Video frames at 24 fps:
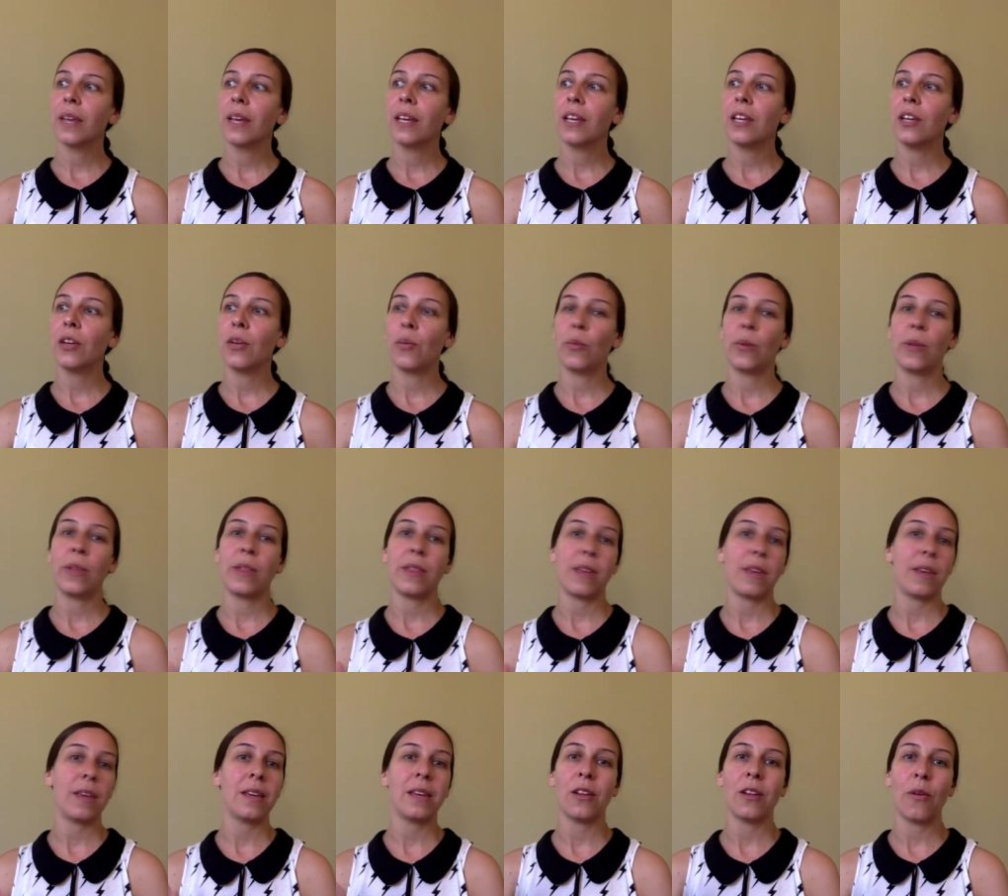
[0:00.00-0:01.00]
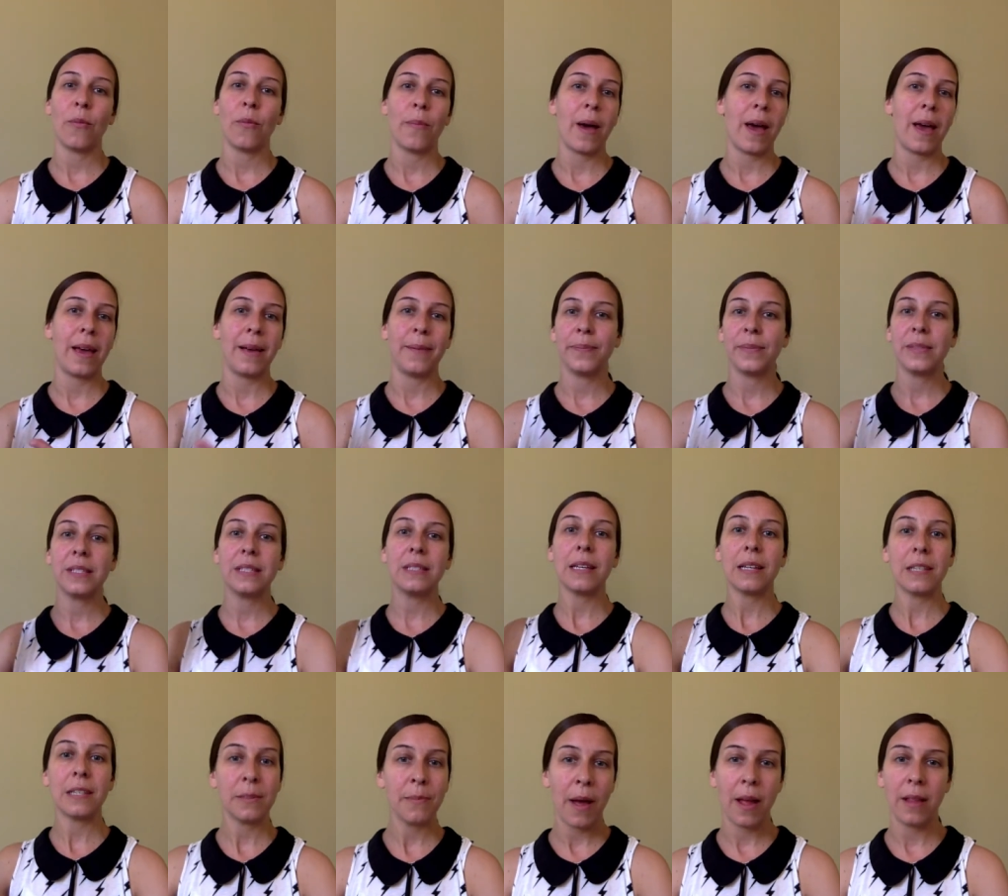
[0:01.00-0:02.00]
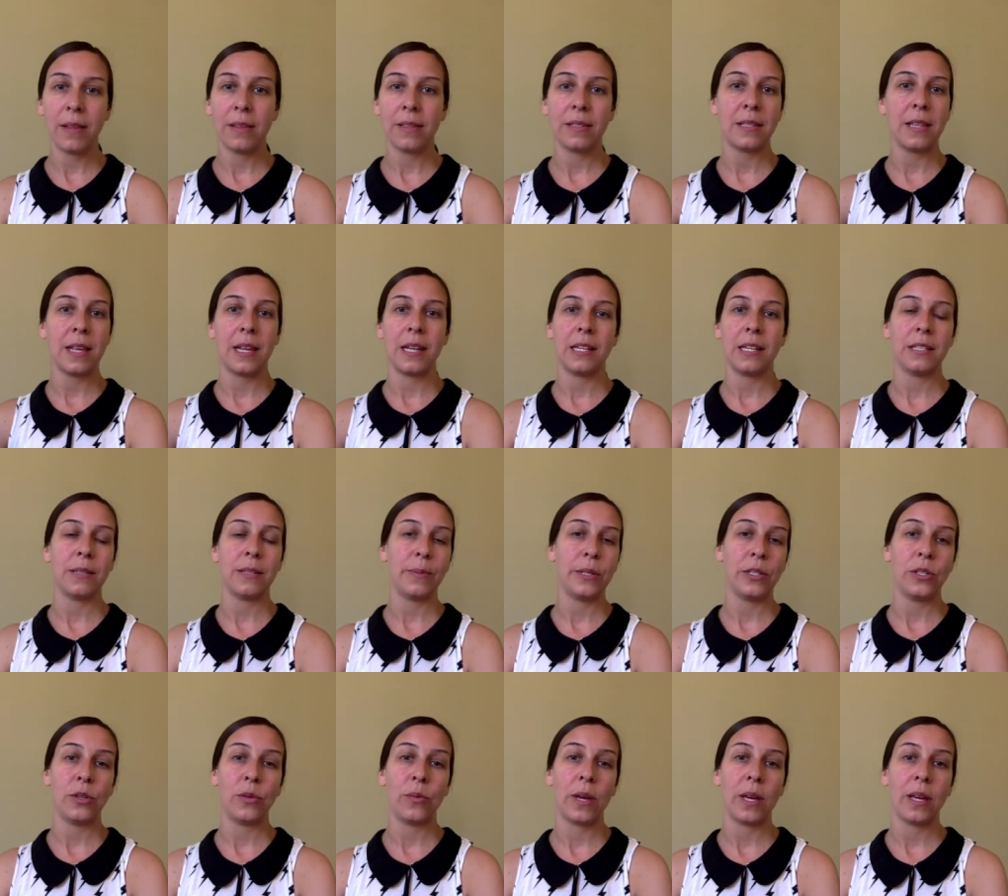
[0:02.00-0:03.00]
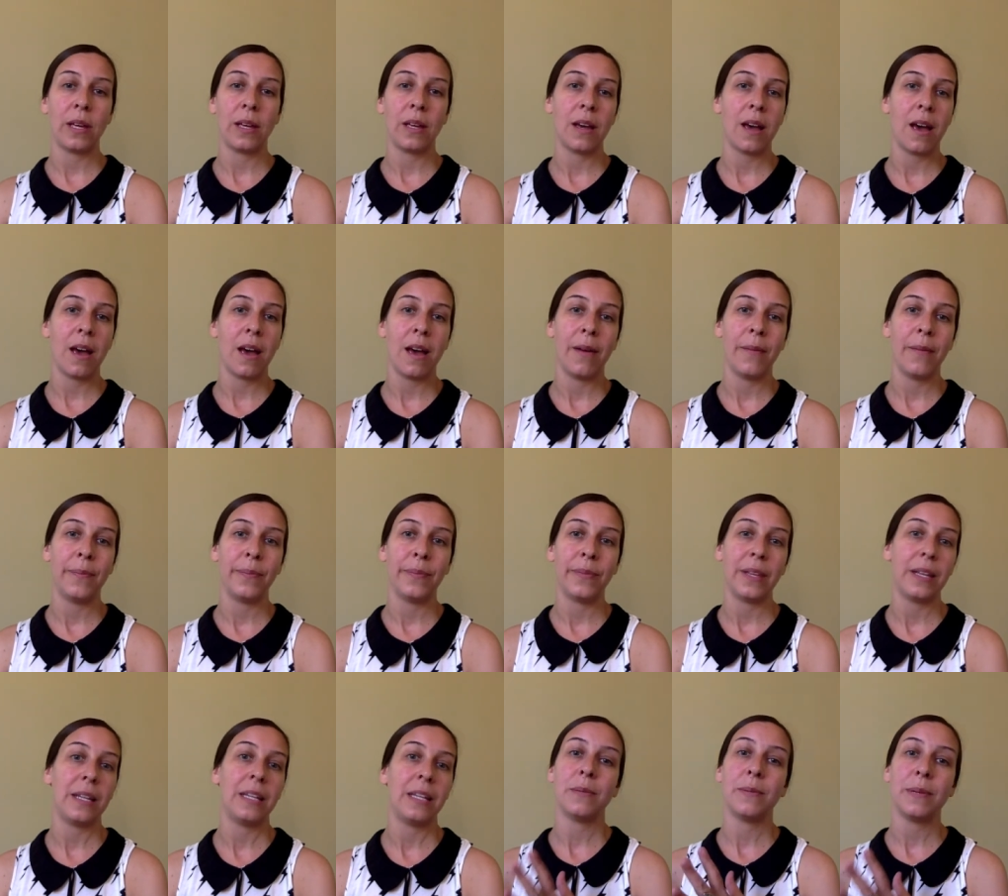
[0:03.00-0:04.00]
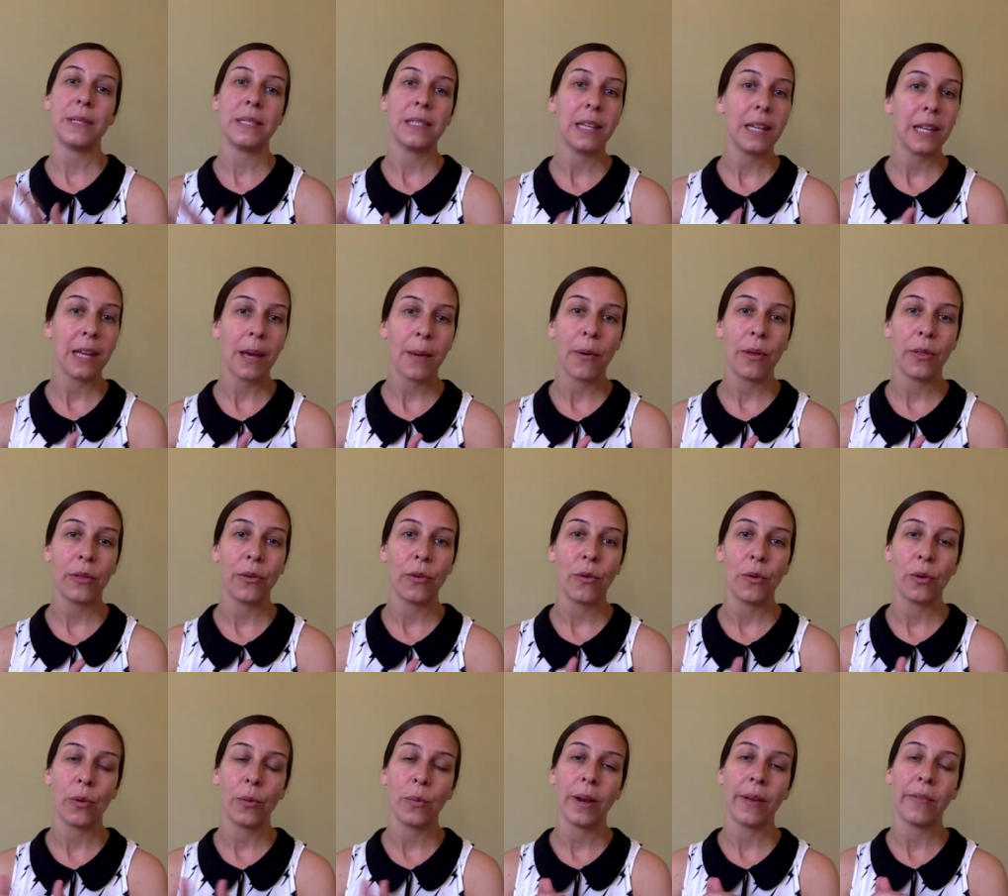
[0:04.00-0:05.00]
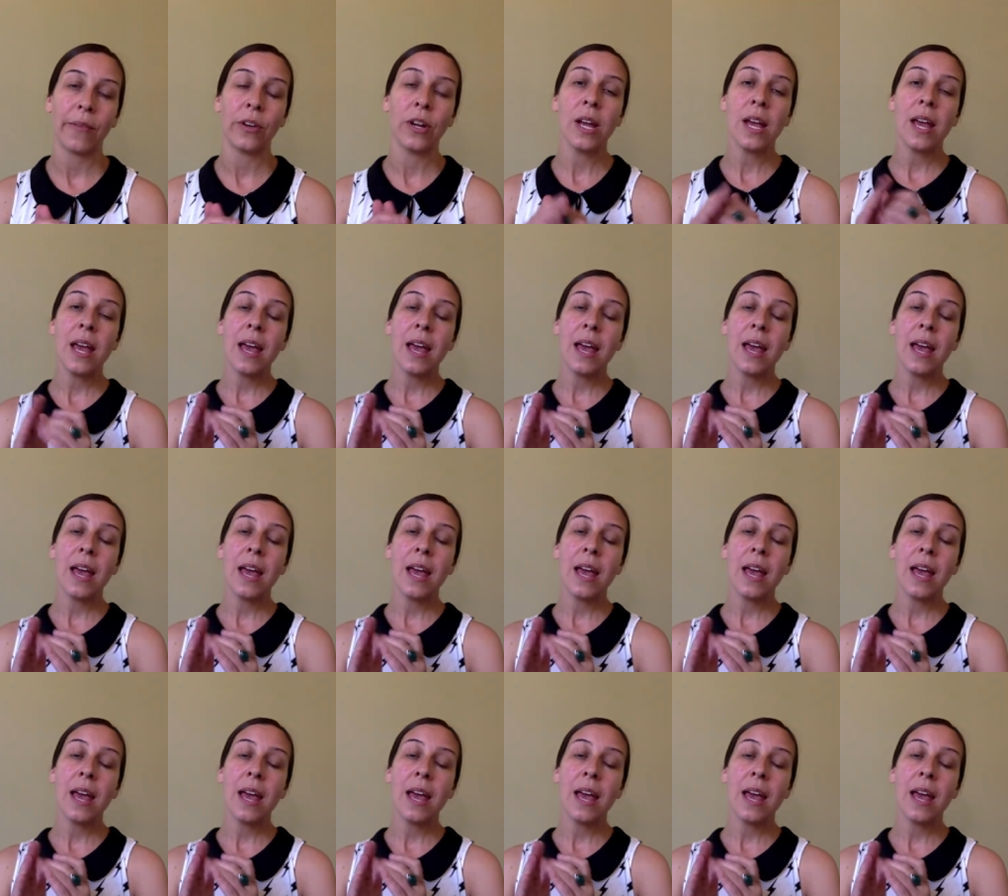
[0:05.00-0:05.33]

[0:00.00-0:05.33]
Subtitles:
we think, by 6 months they need to be doing, they need to be sitting up on their own or whatever.